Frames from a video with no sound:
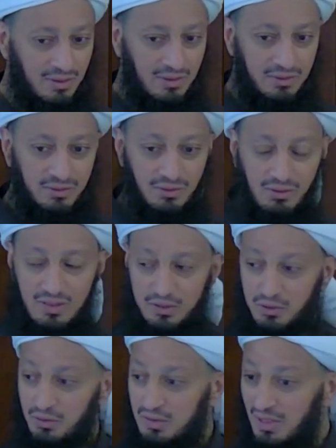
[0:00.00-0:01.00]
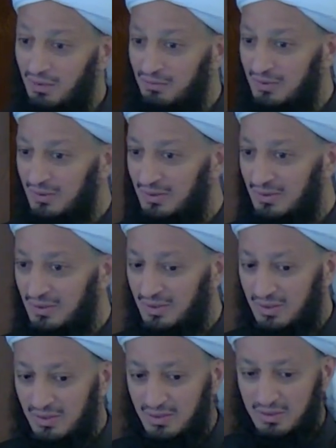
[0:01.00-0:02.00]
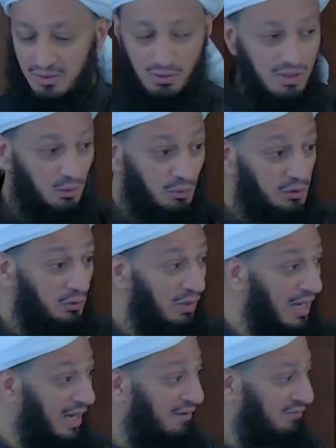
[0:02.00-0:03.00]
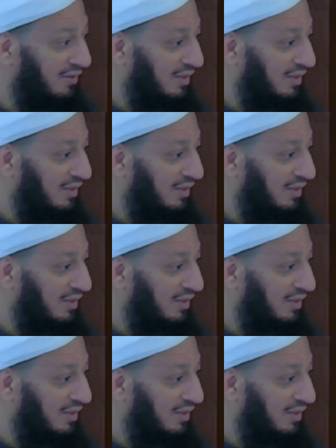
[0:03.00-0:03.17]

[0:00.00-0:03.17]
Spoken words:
You look at yourself, you look at what you have,